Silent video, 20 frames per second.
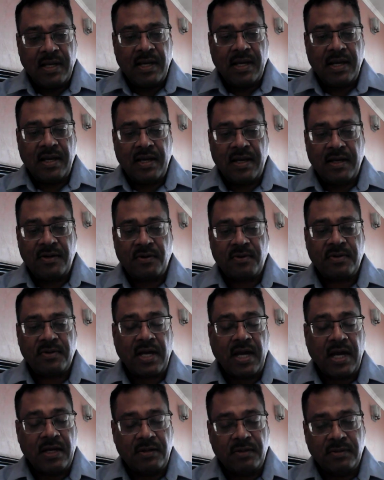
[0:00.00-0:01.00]

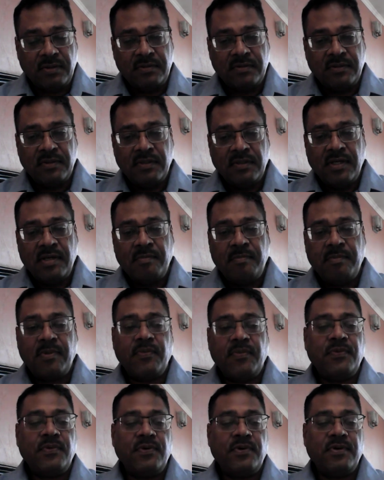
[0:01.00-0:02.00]
Dr. Anu,
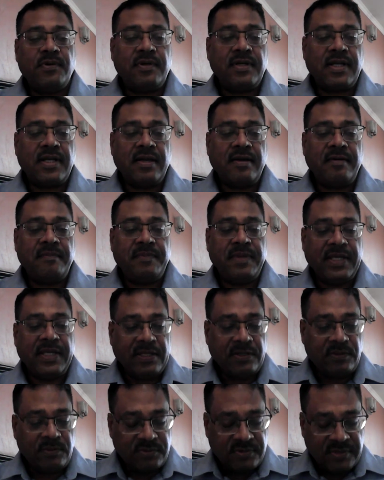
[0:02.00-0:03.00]
before
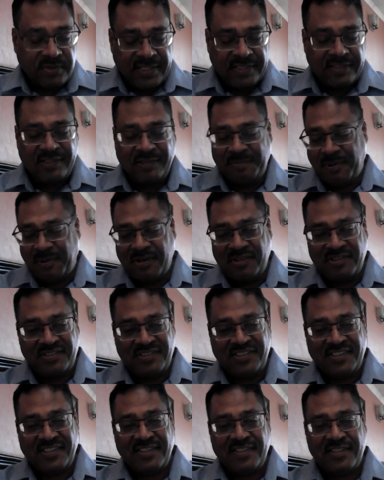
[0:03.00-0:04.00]
being to science
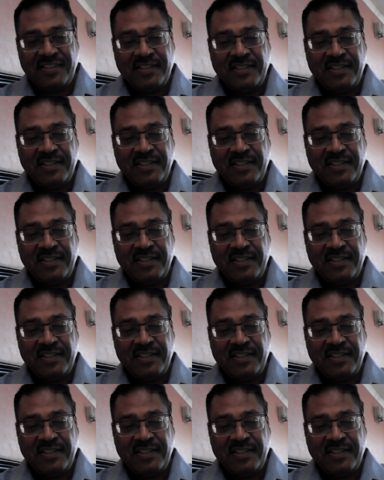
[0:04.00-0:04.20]
policy,